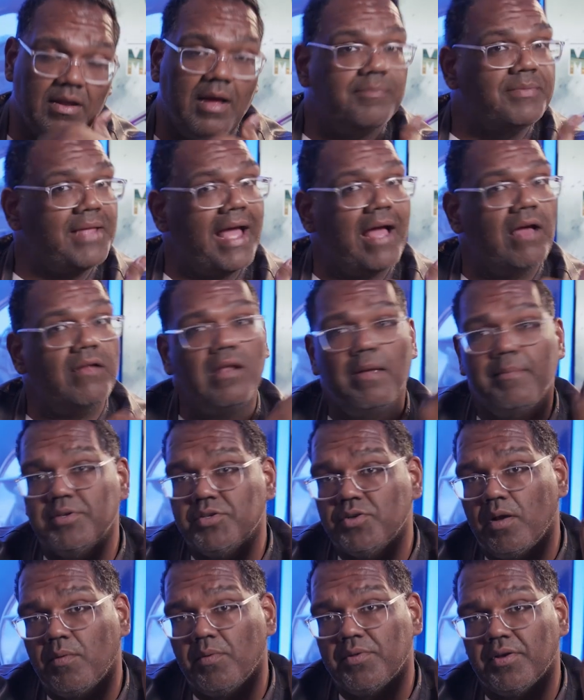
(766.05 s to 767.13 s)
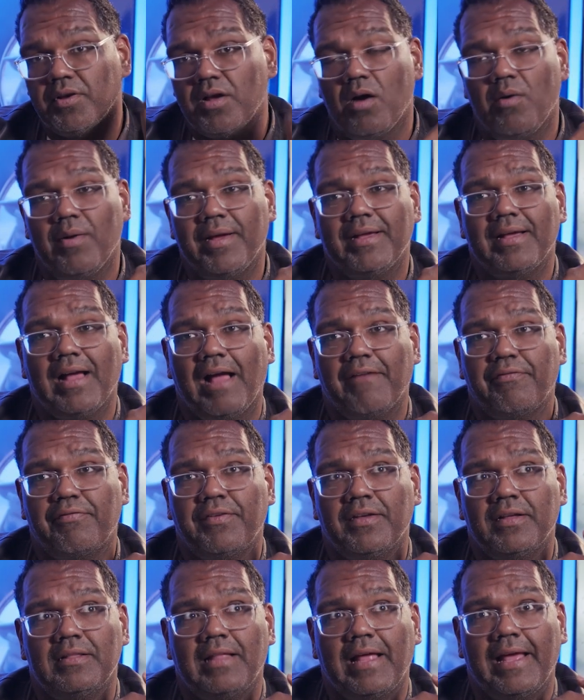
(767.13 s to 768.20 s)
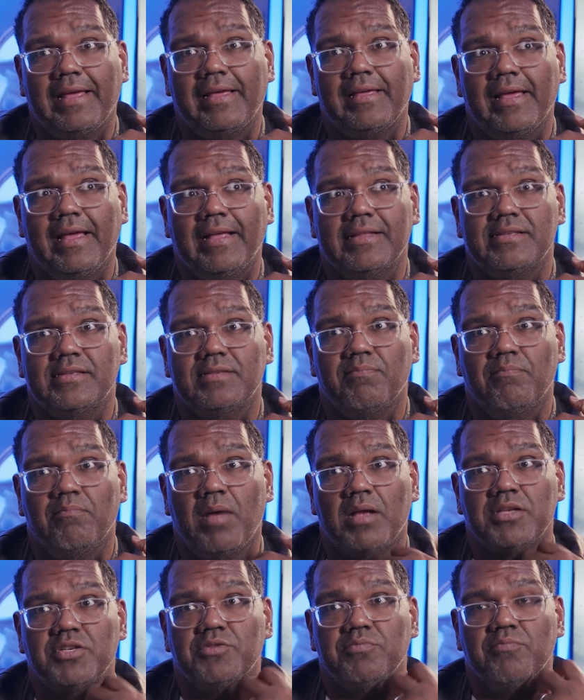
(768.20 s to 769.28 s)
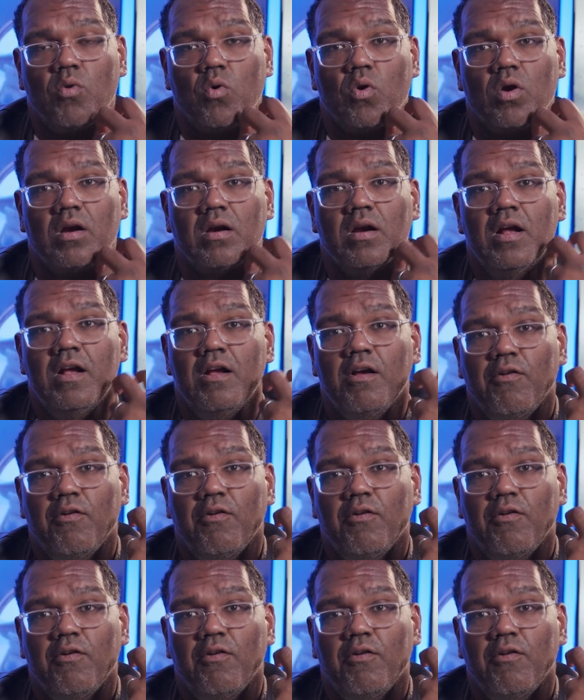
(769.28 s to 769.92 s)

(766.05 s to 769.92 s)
I'm enjoying where they're going. I feel like it's much more